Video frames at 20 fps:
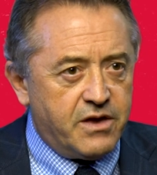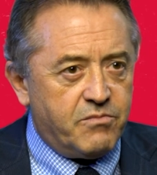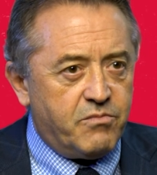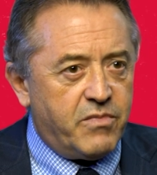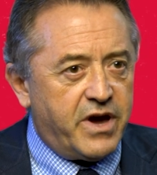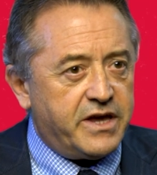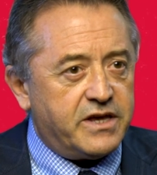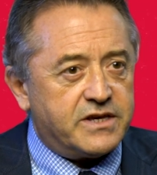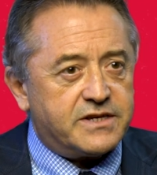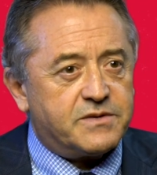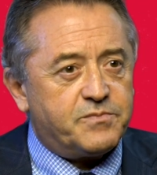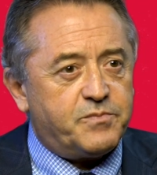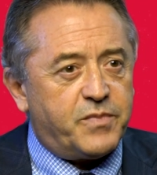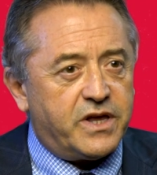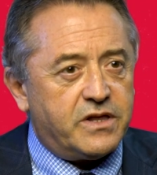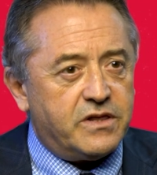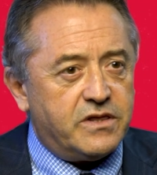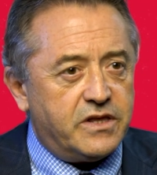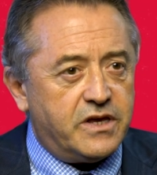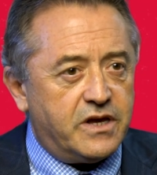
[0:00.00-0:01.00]
by
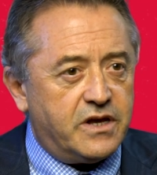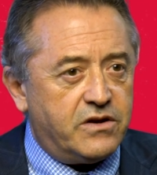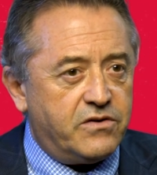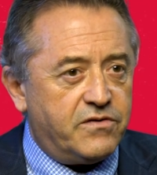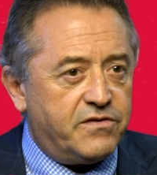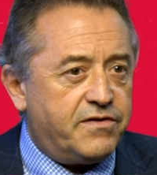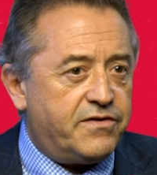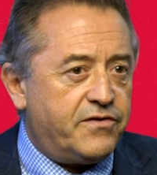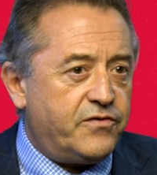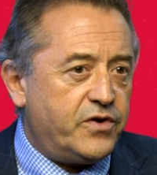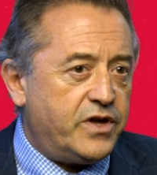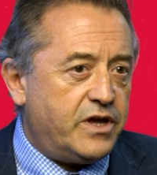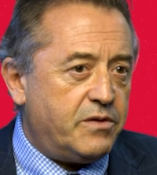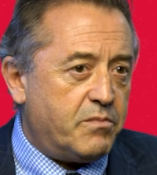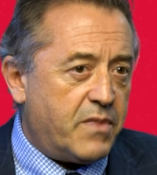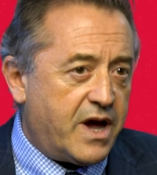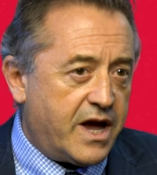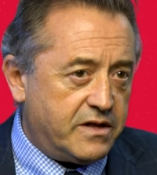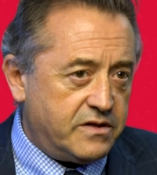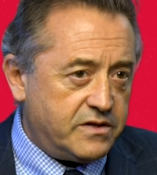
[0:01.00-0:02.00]
spending 3
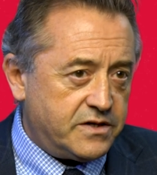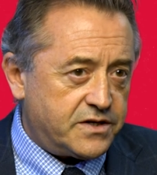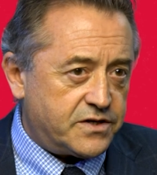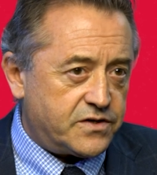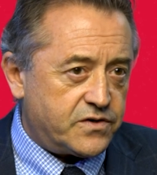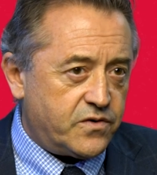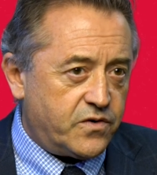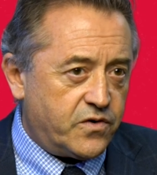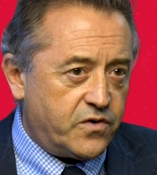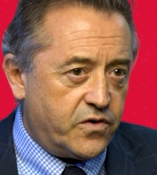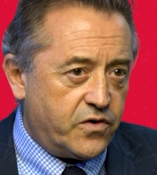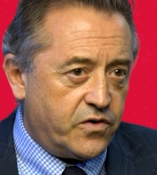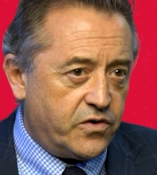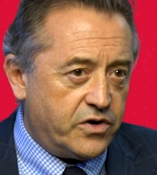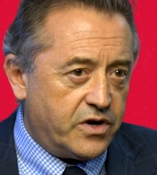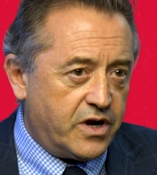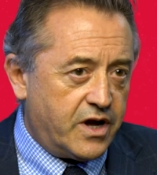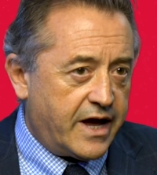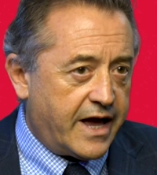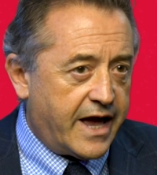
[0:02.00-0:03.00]
months
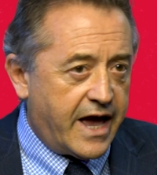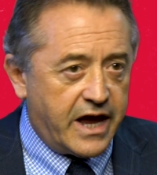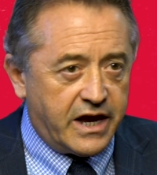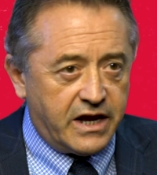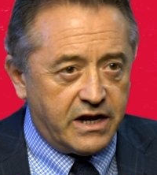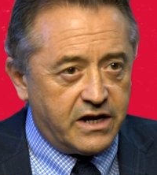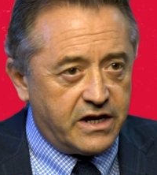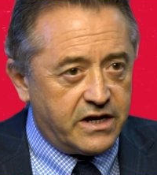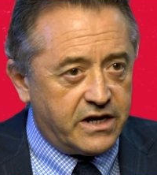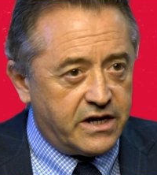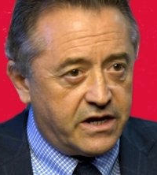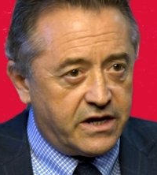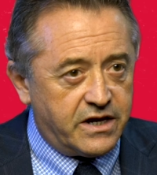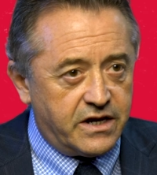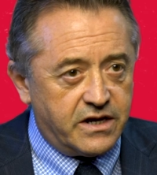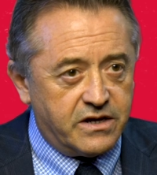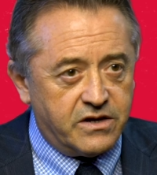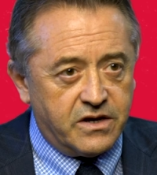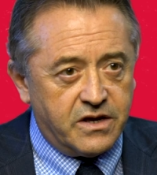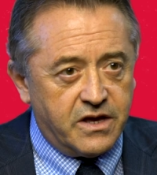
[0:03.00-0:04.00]
on
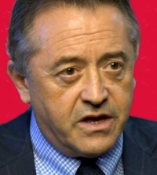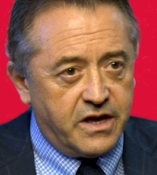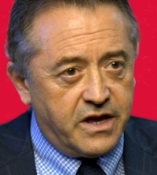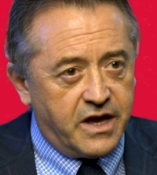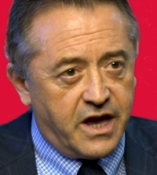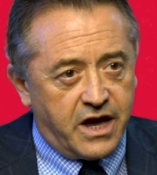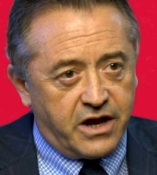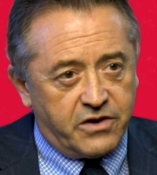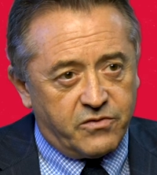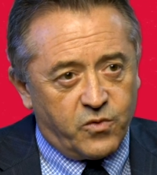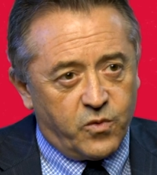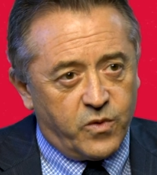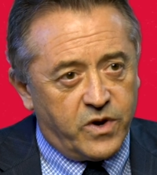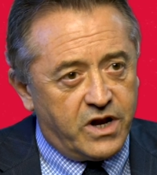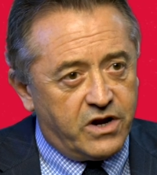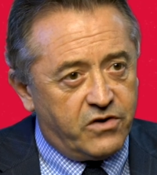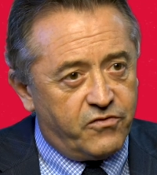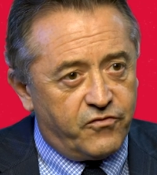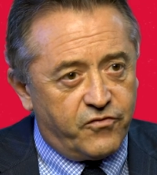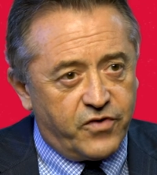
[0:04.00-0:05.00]
highly and
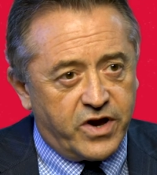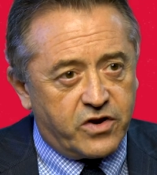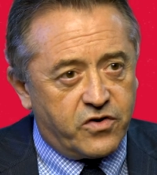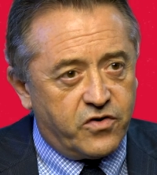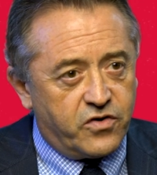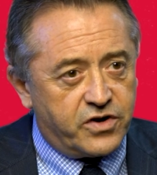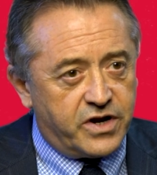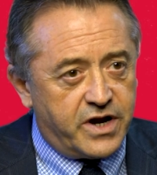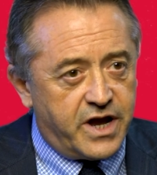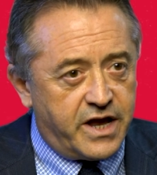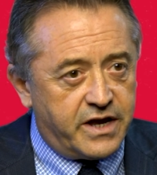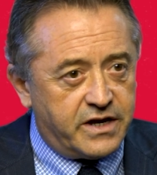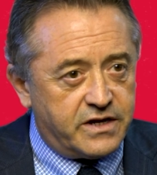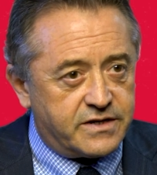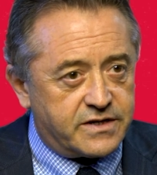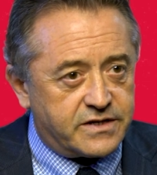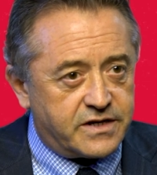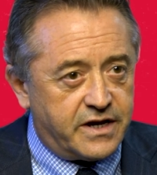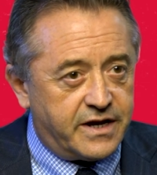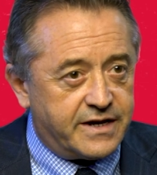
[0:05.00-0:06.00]

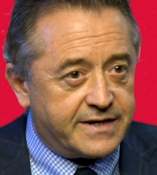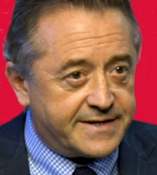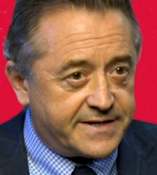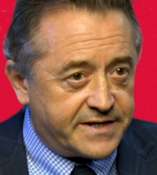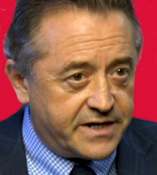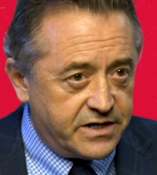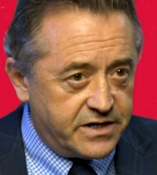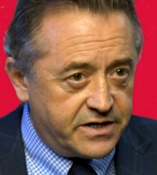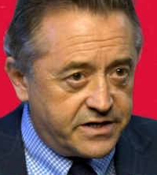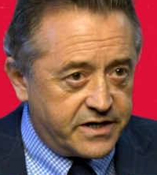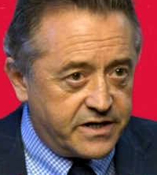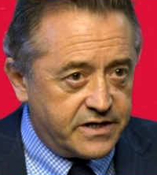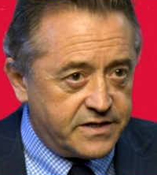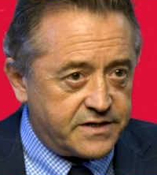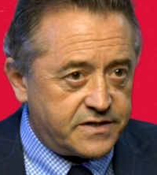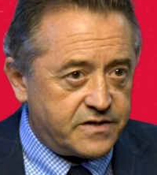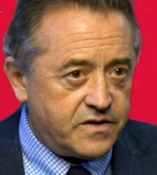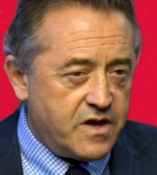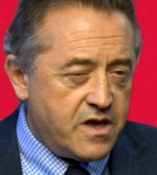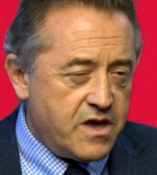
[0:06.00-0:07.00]
well-recognized
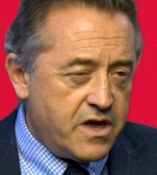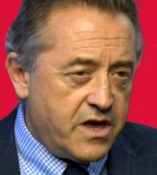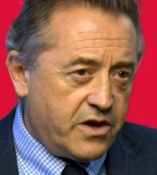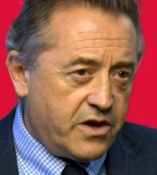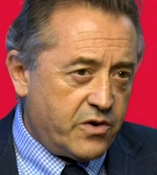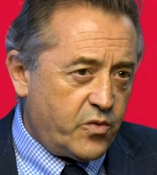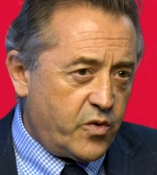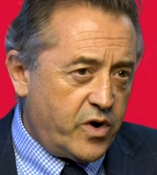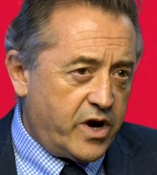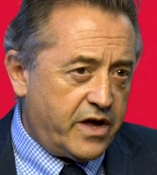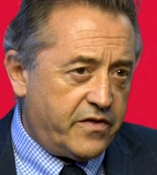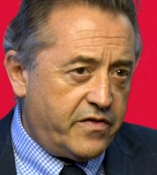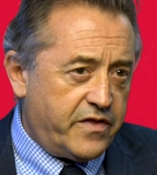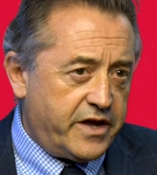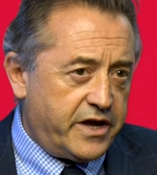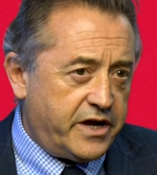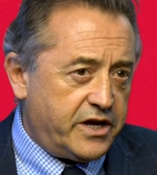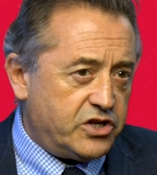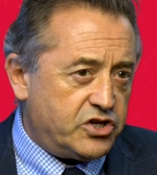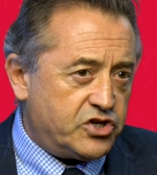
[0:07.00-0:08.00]
centers where
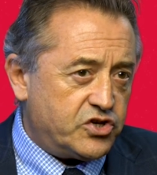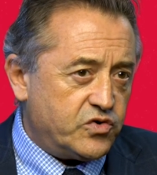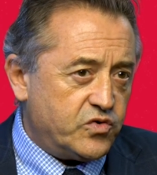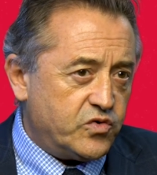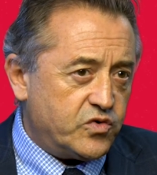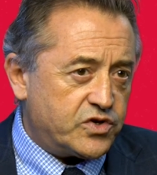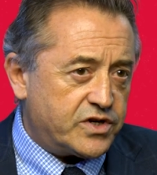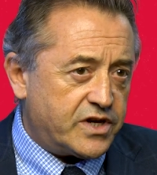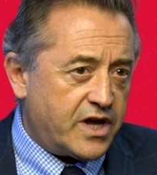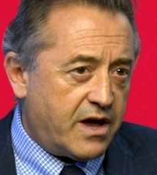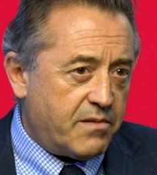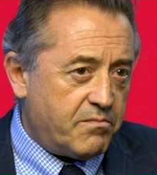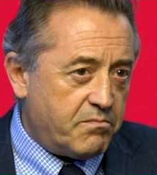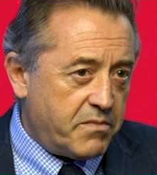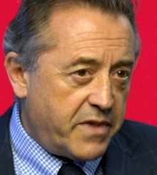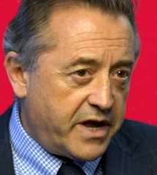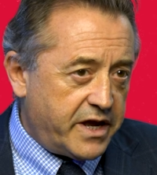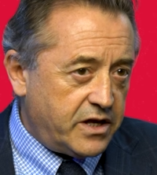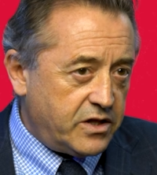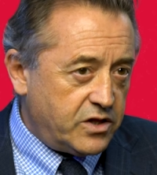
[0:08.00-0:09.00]
they choose a
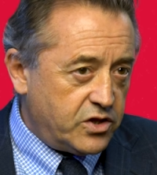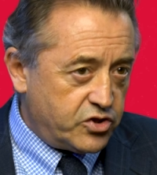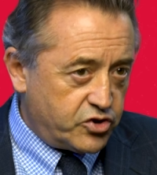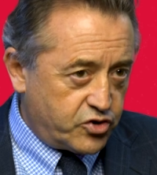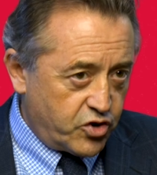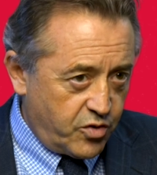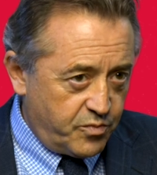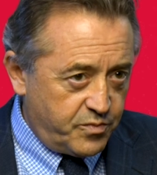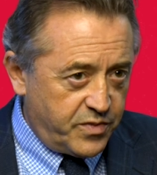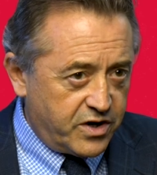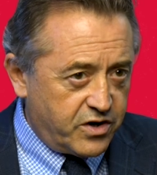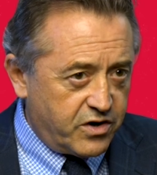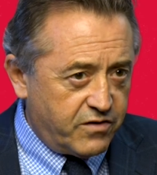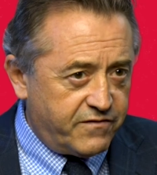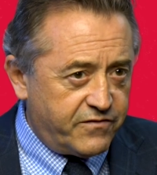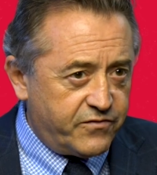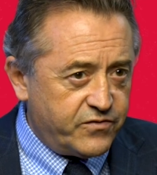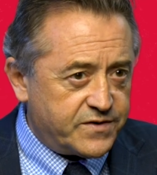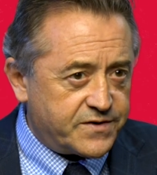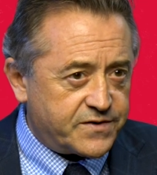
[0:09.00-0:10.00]
main topic
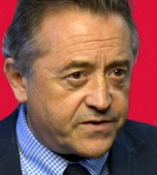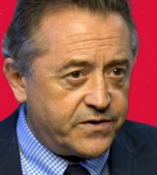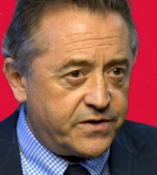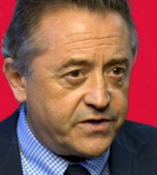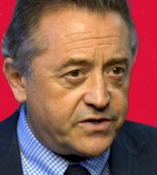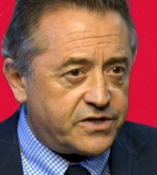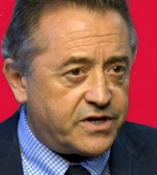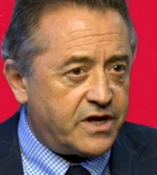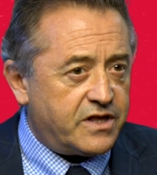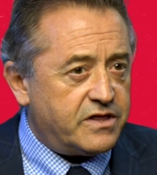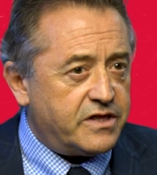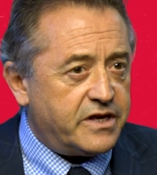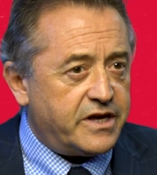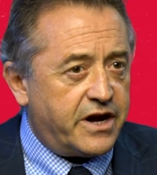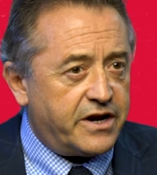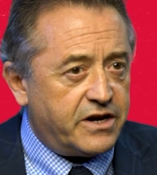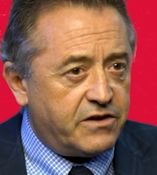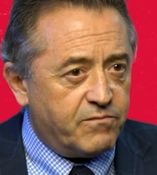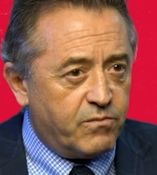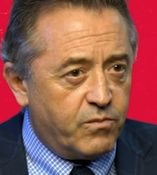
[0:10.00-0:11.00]
of research and they
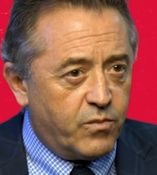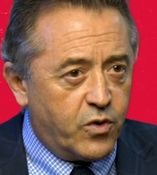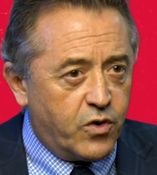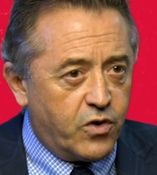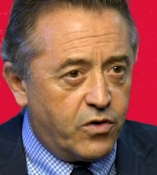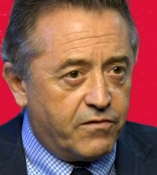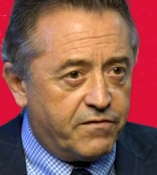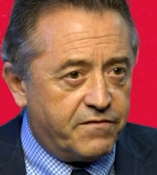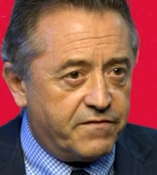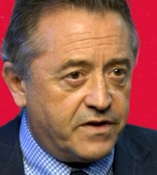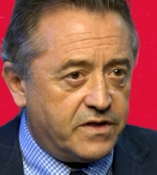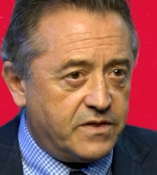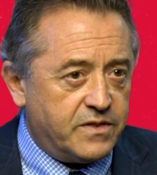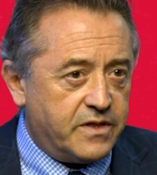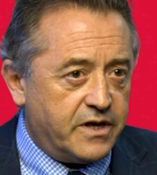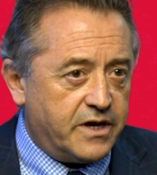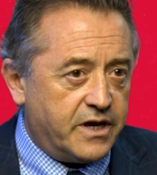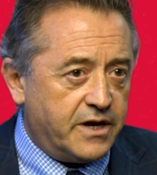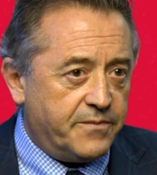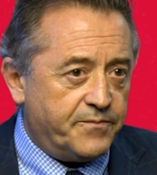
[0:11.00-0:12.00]
are involved in
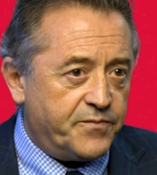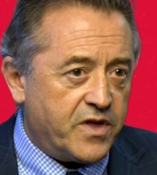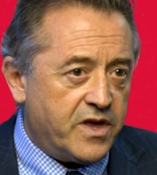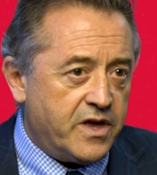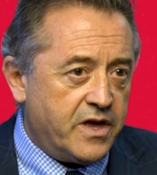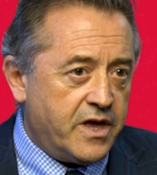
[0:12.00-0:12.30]
the